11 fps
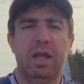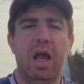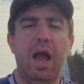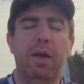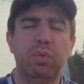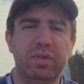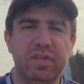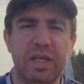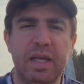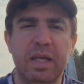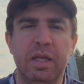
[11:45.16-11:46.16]
I would
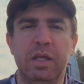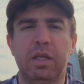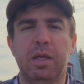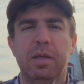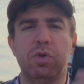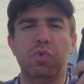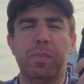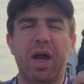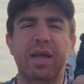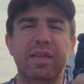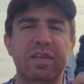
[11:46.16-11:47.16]
say you
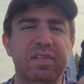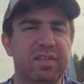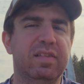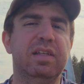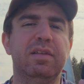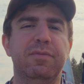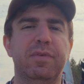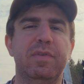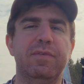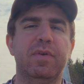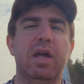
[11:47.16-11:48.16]
buy the
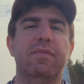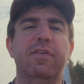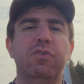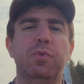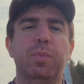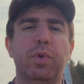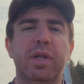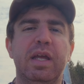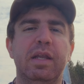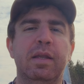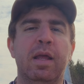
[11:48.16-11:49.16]
16-55
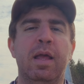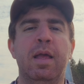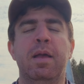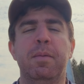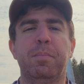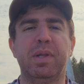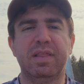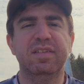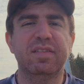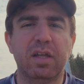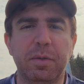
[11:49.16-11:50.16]
f2.8, but
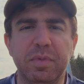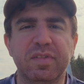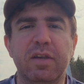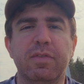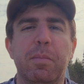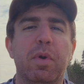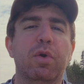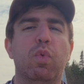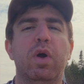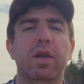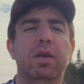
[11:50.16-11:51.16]
this time instead of the
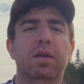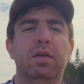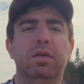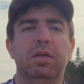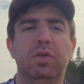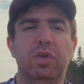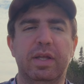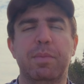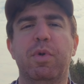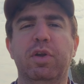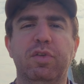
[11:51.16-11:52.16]
Mark I, you get
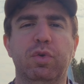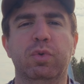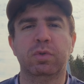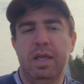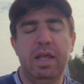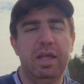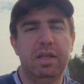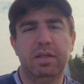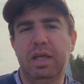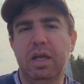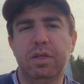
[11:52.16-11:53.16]
the Mark II.
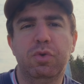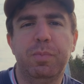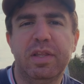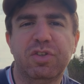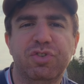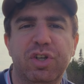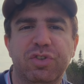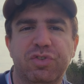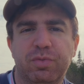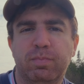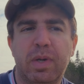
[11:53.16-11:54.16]
And yeah, you be the
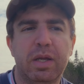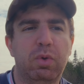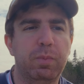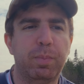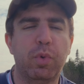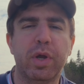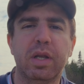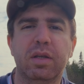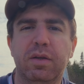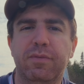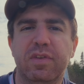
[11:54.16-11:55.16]
judge. My whole point
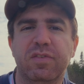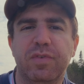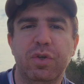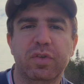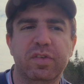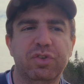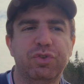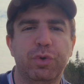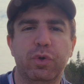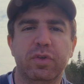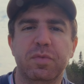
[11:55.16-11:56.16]
of this video is to show
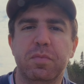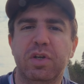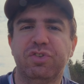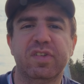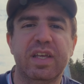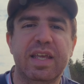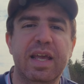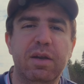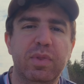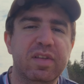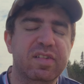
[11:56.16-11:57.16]
you as much as I
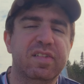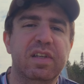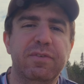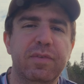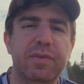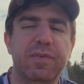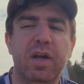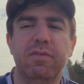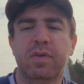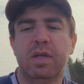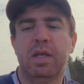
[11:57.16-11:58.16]
can with the
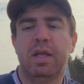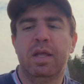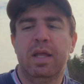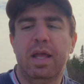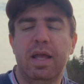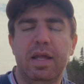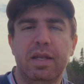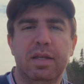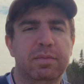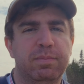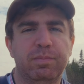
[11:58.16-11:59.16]
16-55,
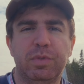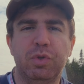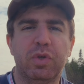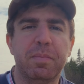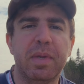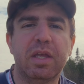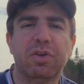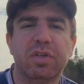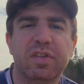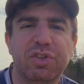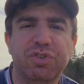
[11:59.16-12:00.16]
and you can make your
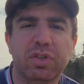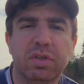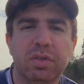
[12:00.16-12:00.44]
decision.